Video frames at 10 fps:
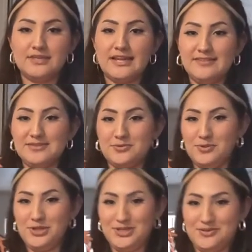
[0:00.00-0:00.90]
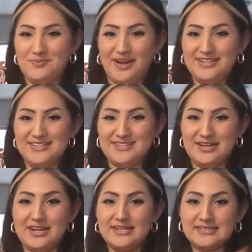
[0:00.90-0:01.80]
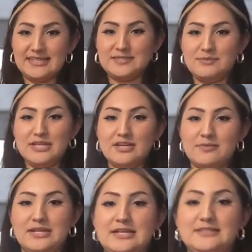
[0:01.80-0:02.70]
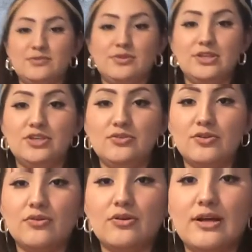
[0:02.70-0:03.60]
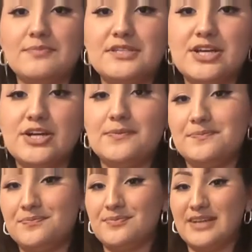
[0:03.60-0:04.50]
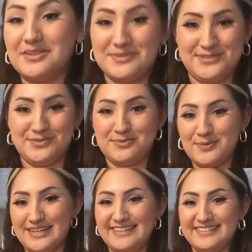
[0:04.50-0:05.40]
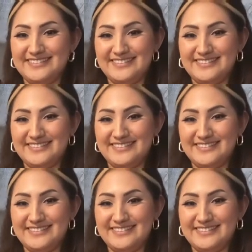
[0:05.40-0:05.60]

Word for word: I think it was a really cute bodysuit. I got in a size medium and it has the really cute little cups here. That was super pretty.